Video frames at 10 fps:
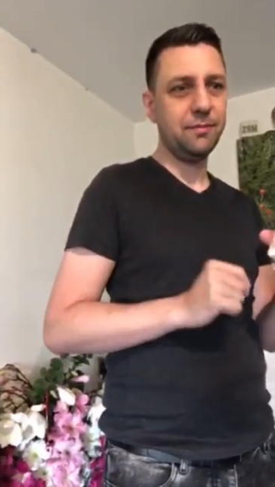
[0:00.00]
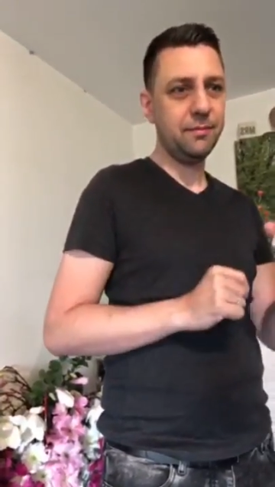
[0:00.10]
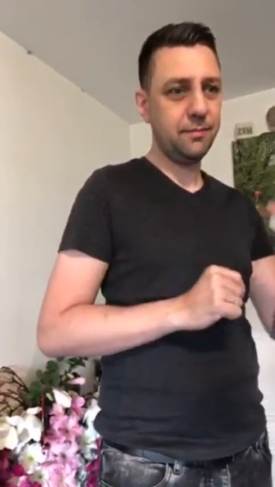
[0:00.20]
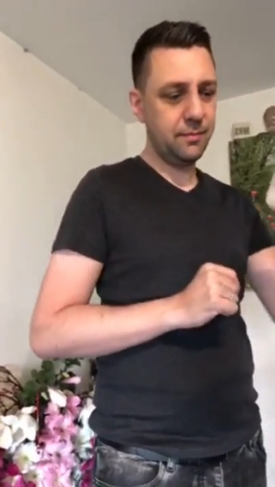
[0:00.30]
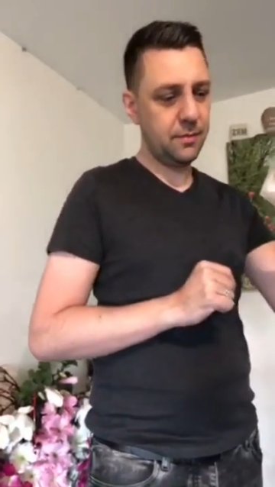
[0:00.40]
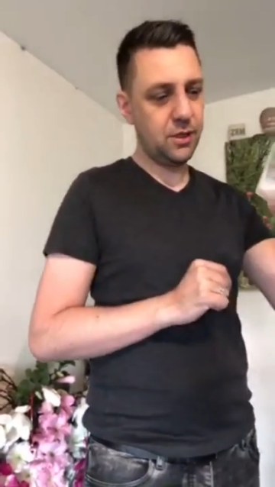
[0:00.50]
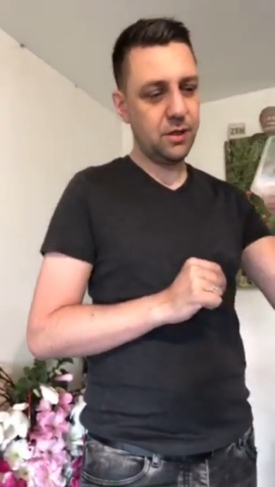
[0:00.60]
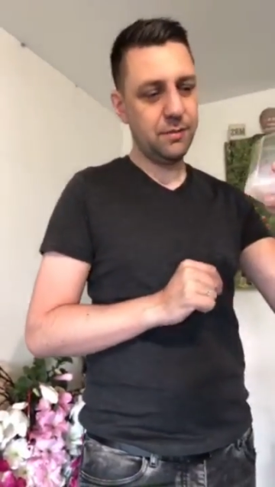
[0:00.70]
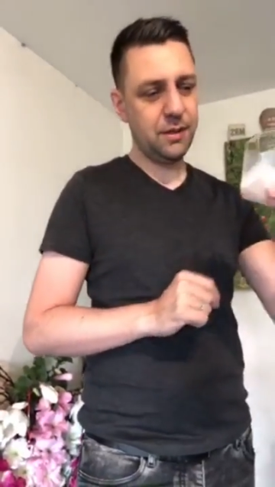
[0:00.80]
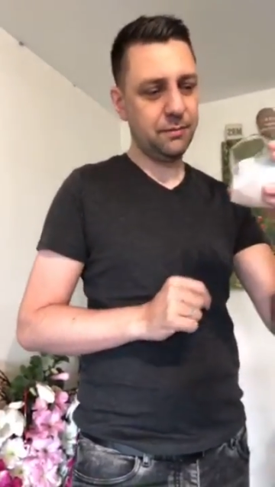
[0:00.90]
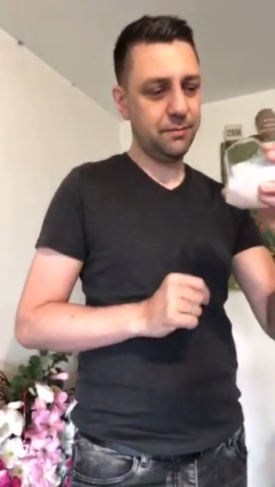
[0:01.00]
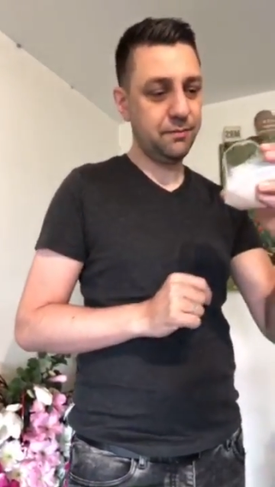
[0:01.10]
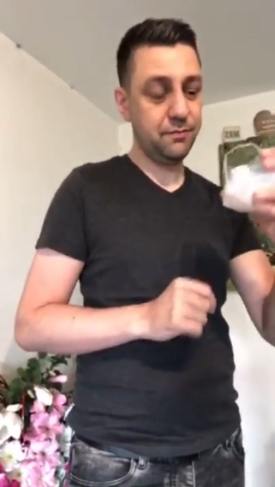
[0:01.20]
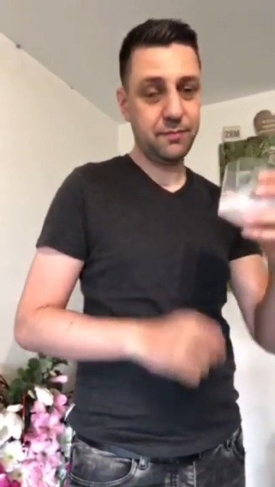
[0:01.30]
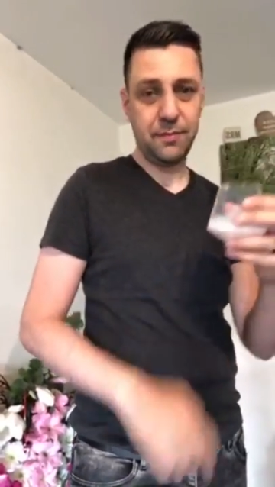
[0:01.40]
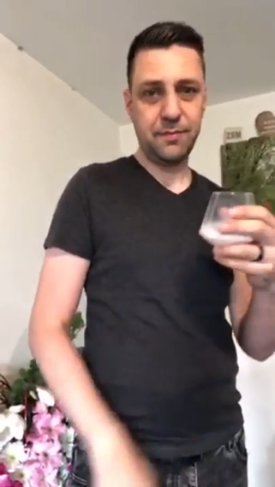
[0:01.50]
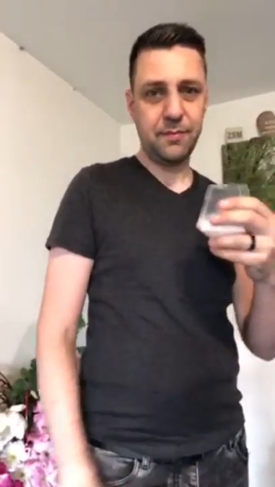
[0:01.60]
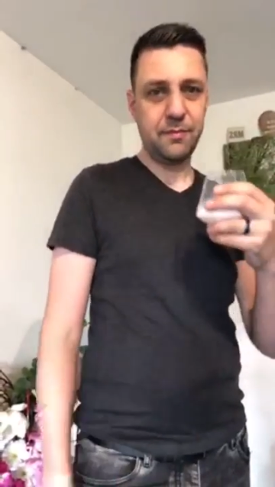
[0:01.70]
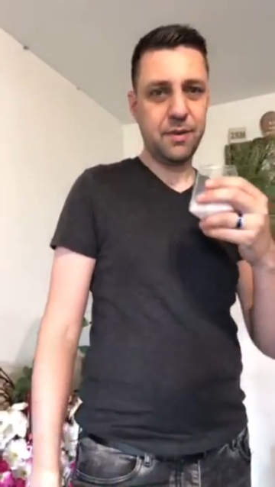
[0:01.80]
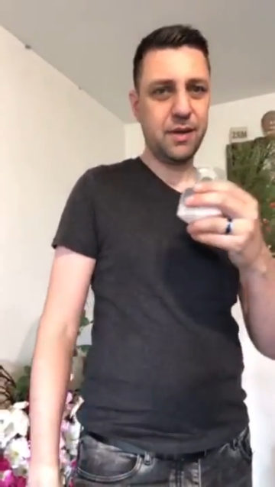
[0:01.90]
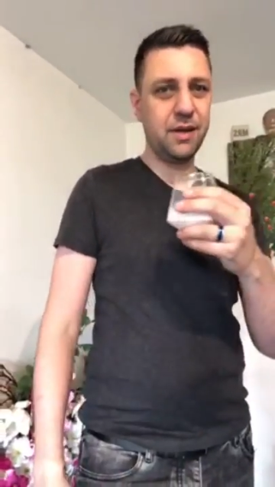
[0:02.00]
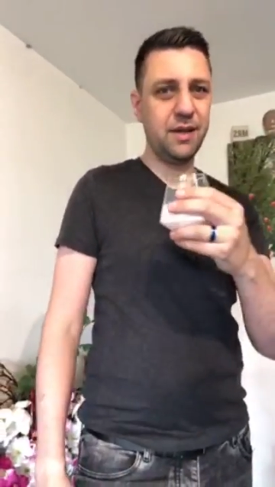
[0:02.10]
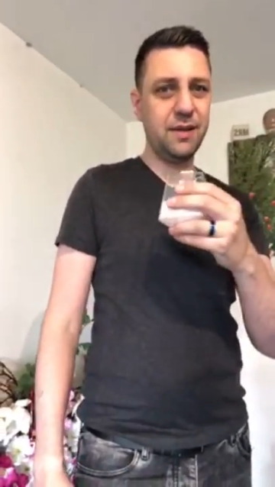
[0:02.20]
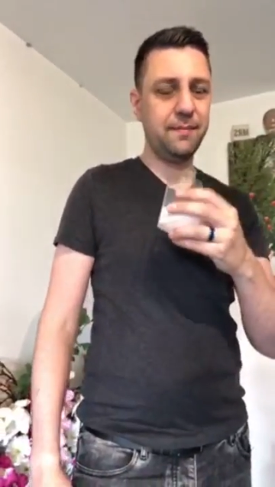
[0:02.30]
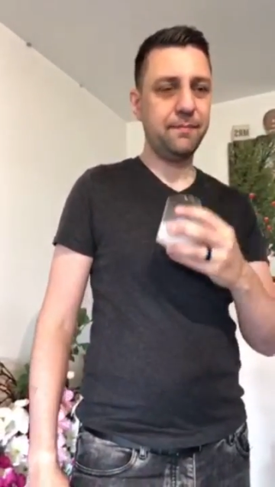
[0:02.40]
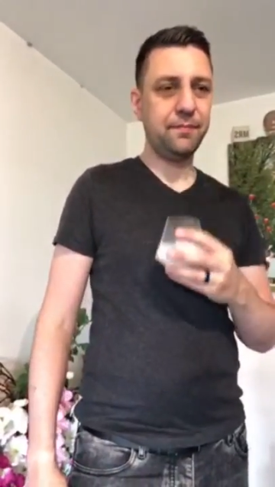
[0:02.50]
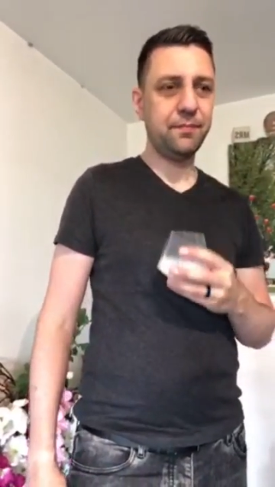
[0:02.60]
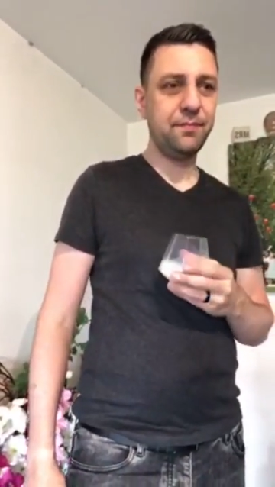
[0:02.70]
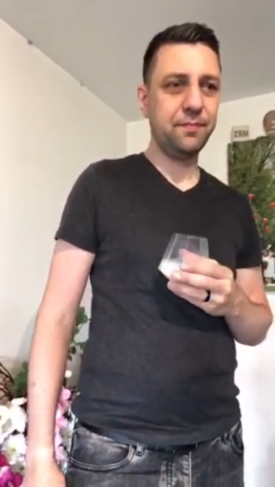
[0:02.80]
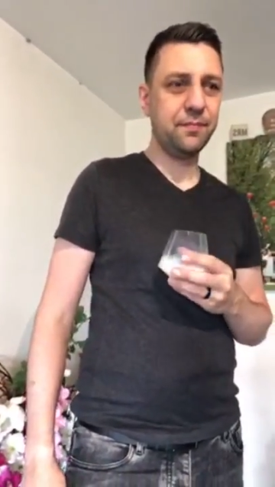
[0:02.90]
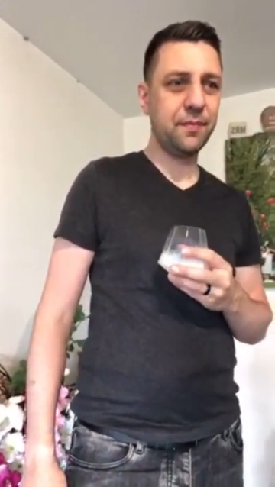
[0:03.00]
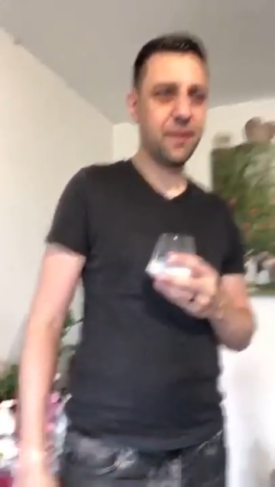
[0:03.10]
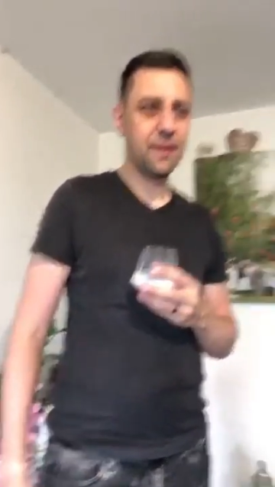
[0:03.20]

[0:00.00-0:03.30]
Yeah. You know I mean? Oh, it's so, nice. Mm.